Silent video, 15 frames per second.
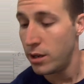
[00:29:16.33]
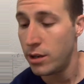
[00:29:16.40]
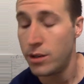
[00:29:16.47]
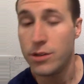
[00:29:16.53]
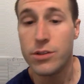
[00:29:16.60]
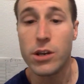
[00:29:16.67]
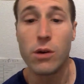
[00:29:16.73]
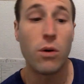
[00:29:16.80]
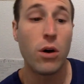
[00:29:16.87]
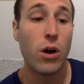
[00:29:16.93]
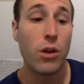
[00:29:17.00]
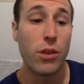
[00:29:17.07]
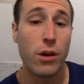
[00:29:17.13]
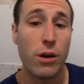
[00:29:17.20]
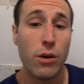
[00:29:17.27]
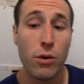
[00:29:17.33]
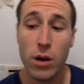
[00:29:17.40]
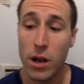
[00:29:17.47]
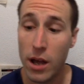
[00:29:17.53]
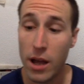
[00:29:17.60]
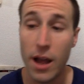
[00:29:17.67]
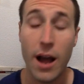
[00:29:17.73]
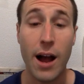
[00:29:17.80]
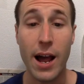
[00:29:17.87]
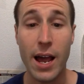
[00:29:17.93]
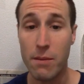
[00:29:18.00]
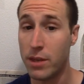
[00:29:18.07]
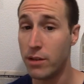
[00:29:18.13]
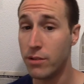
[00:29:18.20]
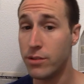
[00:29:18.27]
So although I
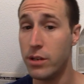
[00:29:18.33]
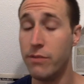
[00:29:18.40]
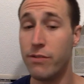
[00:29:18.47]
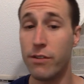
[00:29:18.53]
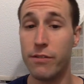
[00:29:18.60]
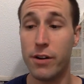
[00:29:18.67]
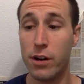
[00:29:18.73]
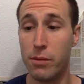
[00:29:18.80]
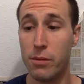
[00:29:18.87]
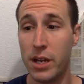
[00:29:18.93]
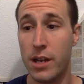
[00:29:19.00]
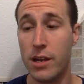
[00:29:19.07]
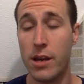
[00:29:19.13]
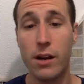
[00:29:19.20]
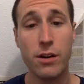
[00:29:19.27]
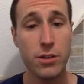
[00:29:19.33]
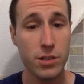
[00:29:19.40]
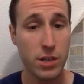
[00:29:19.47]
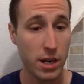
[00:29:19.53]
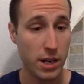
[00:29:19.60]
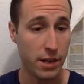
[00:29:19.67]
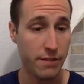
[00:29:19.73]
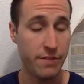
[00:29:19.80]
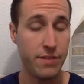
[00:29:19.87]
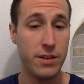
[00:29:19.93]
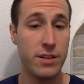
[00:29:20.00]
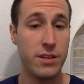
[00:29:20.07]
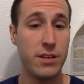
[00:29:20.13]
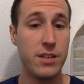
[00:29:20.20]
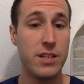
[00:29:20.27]
am guilty for very many years kind of
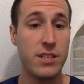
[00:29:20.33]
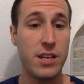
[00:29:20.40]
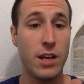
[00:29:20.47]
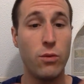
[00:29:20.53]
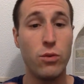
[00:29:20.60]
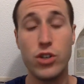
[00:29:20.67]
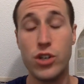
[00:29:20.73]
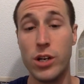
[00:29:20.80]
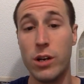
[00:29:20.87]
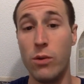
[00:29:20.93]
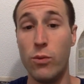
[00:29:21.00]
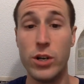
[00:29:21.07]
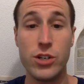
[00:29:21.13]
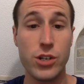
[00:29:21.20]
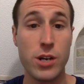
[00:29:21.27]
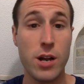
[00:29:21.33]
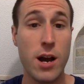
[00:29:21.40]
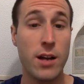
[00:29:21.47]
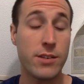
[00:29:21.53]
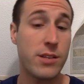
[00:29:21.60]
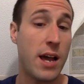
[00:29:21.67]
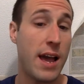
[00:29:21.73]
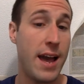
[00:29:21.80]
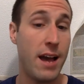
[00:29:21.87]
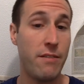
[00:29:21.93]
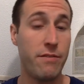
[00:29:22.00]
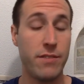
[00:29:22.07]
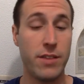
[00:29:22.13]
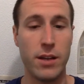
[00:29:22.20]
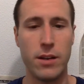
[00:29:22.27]
distinguishing which knots I
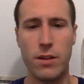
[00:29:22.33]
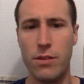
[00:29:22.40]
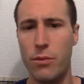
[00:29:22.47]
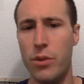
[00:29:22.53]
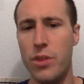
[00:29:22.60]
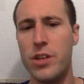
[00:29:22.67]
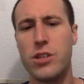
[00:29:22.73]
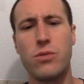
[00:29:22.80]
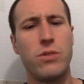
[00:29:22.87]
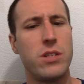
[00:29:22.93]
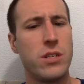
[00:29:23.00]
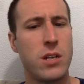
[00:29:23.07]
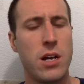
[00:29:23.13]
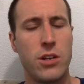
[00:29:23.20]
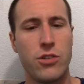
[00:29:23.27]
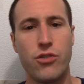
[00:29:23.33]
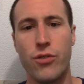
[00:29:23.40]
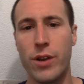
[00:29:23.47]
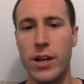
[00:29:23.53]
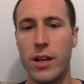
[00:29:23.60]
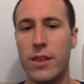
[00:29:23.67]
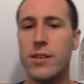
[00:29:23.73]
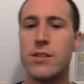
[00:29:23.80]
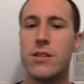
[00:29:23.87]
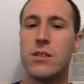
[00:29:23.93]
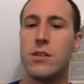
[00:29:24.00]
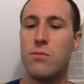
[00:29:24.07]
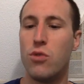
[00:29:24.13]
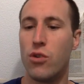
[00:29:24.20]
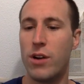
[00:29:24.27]
have that, well, this one's not treated, this is
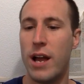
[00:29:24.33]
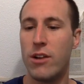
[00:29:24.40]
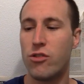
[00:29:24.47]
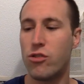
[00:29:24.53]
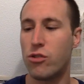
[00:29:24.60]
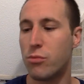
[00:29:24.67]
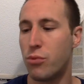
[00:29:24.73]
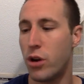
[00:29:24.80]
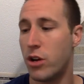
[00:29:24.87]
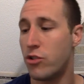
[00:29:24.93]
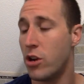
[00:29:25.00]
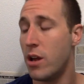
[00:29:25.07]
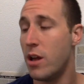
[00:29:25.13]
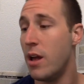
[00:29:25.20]
a more natural brush,